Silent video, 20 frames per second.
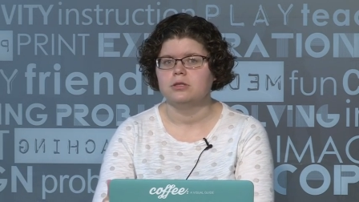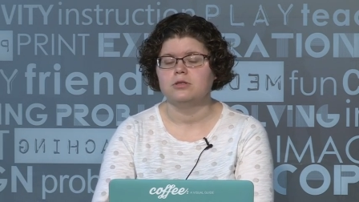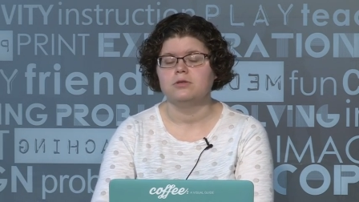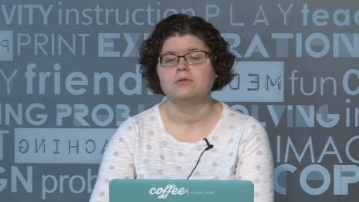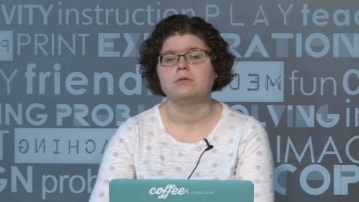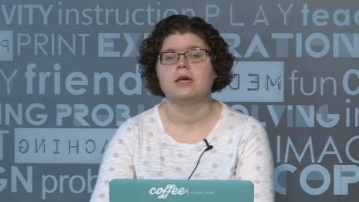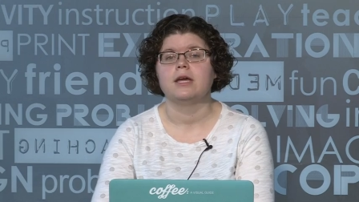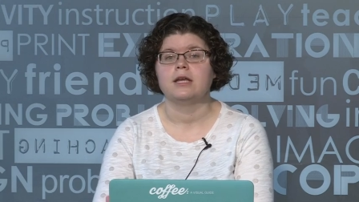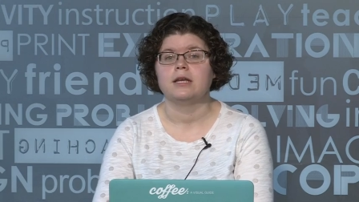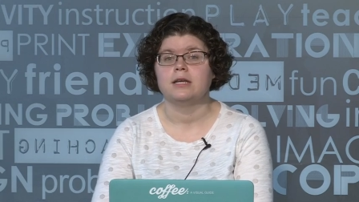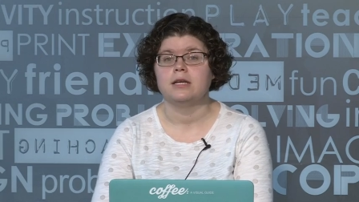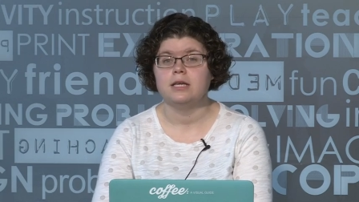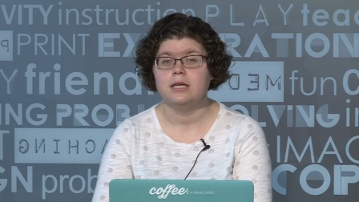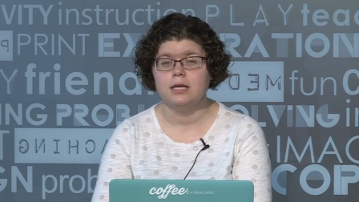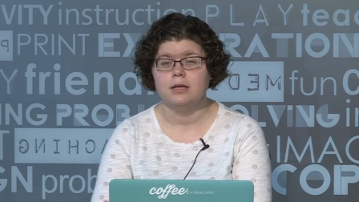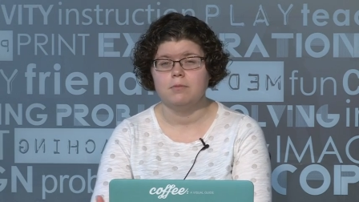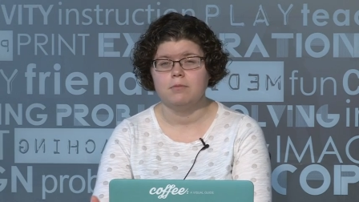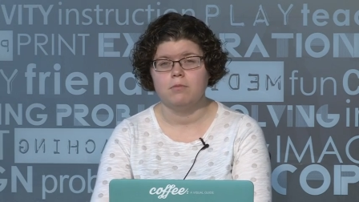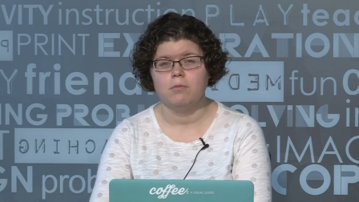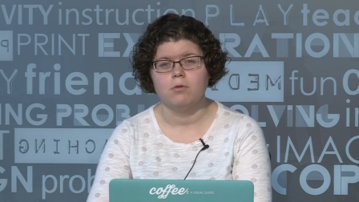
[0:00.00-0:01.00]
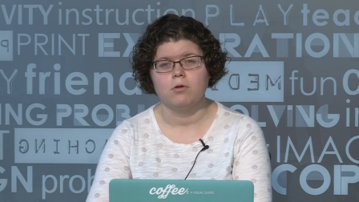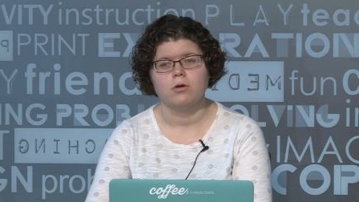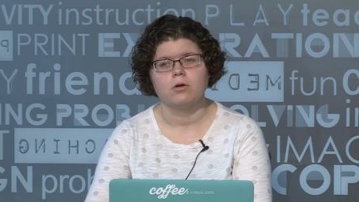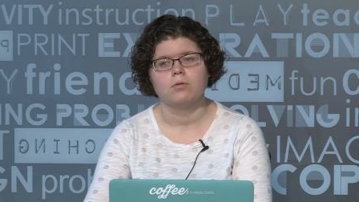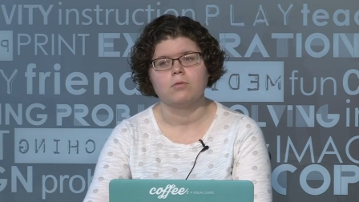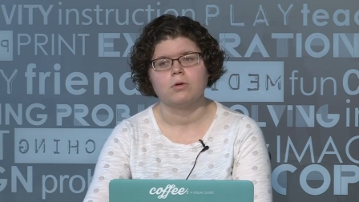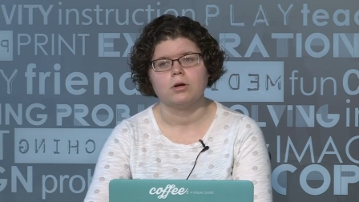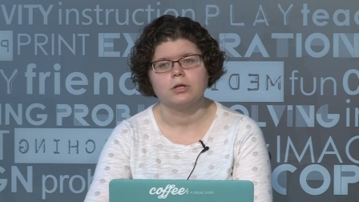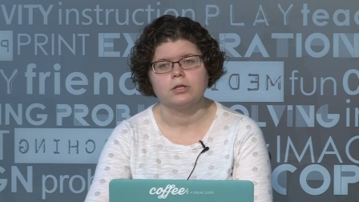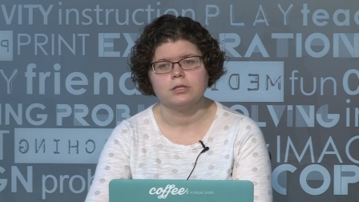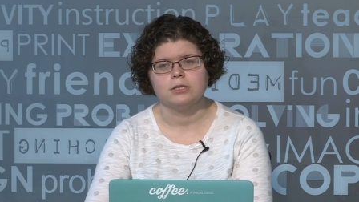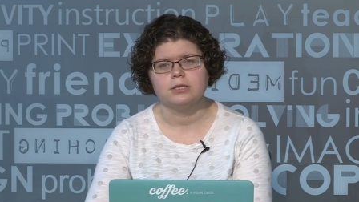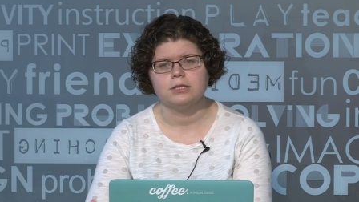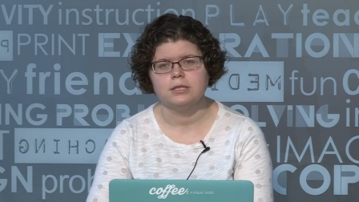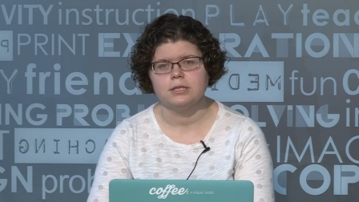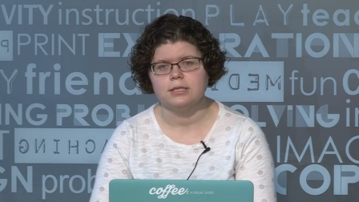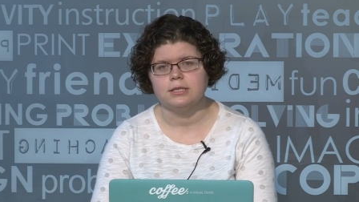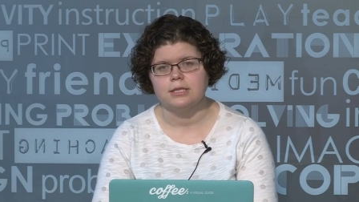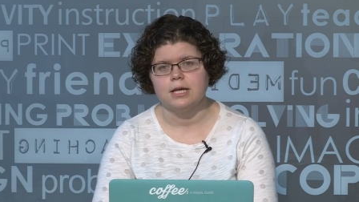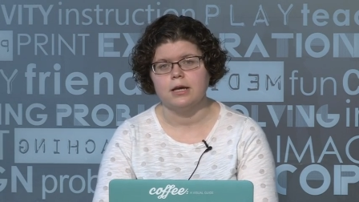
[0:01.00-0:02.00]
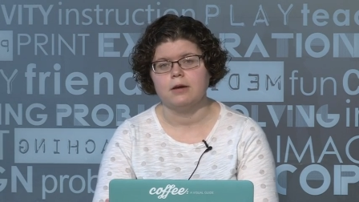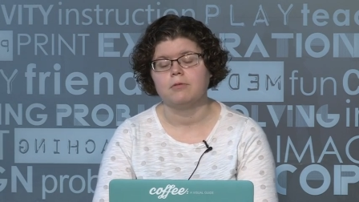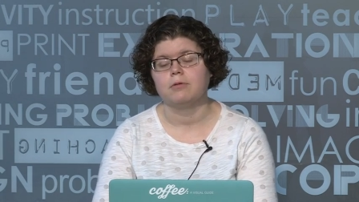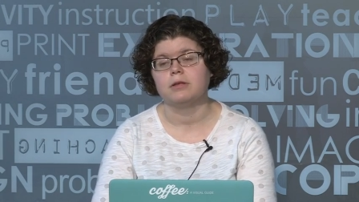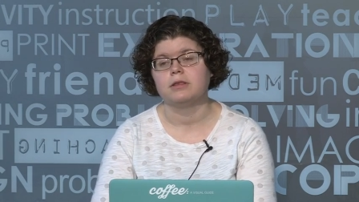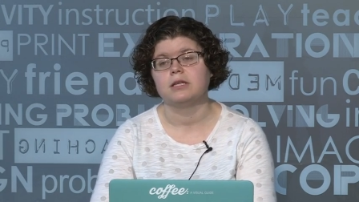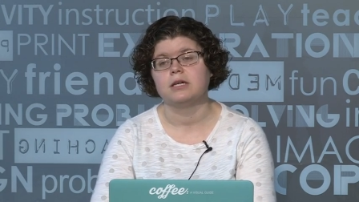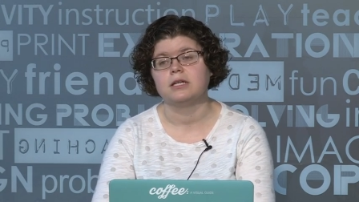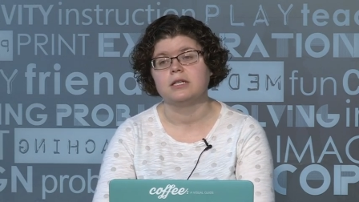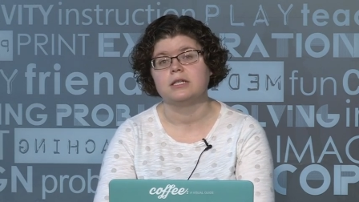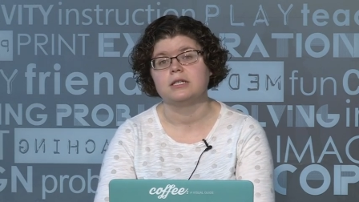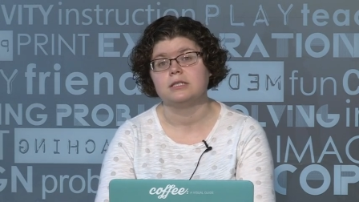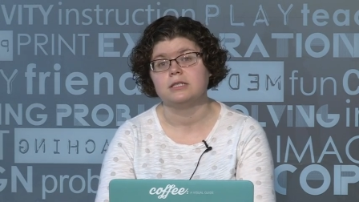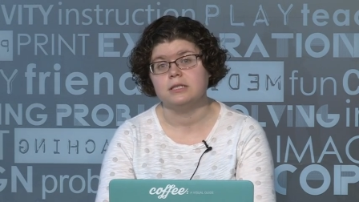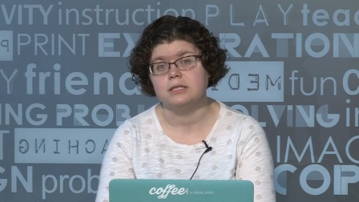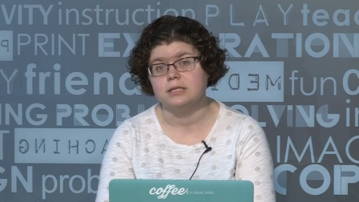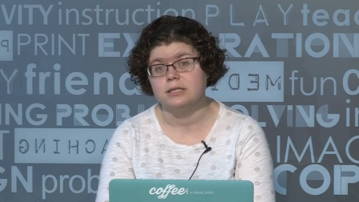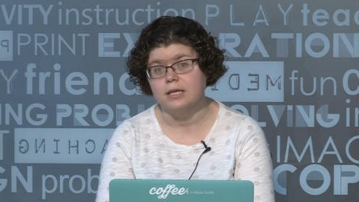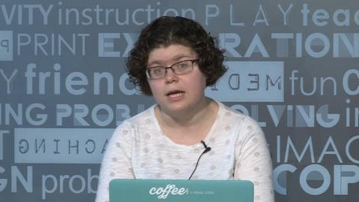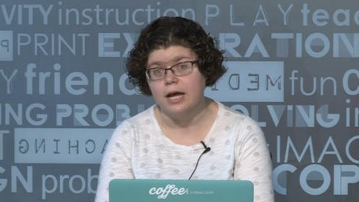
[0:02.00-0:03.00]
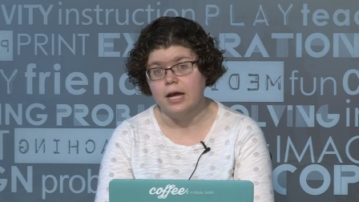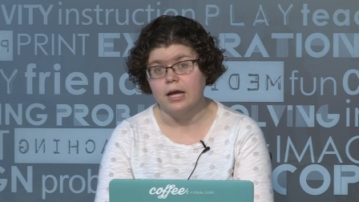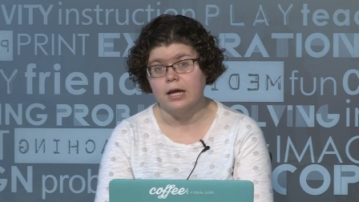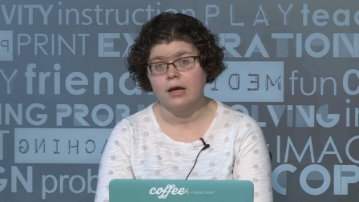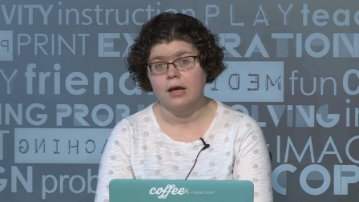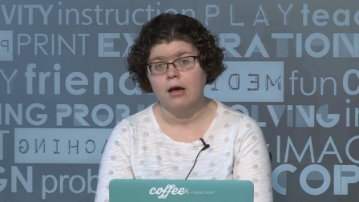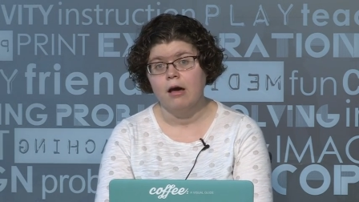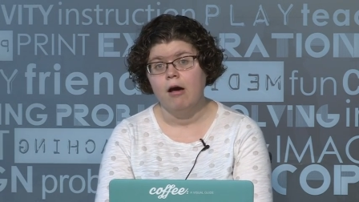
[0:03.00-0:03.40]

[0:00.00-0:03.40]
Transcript: Do they need more words to say what they need to say?